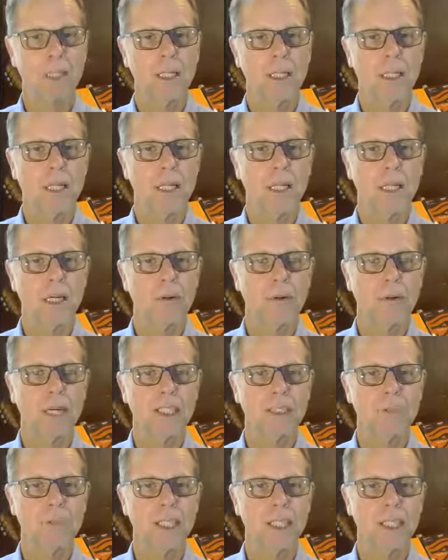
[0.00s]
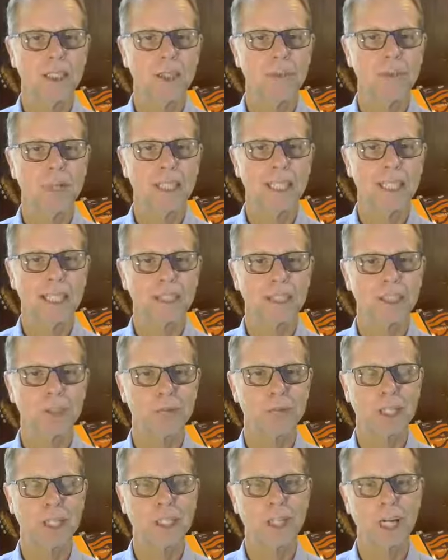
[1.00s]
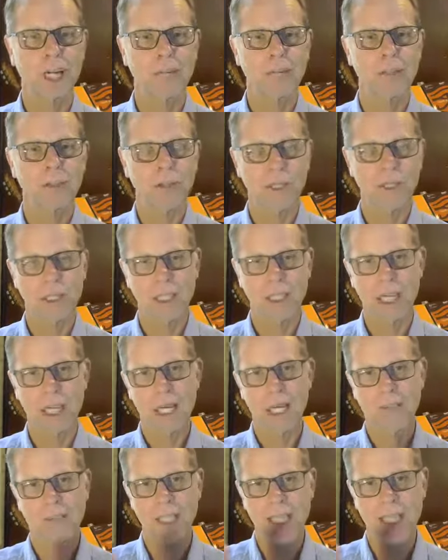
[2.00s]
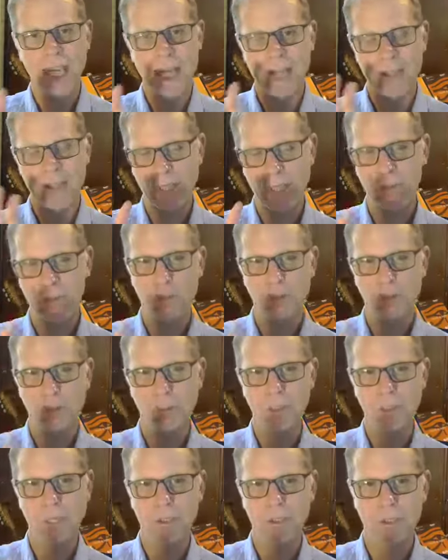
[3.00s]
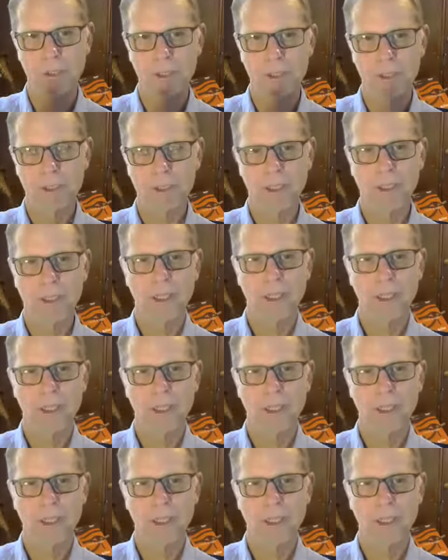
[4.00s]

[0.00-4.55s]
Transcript: Right speech, right action, right livelihood are the ethical components.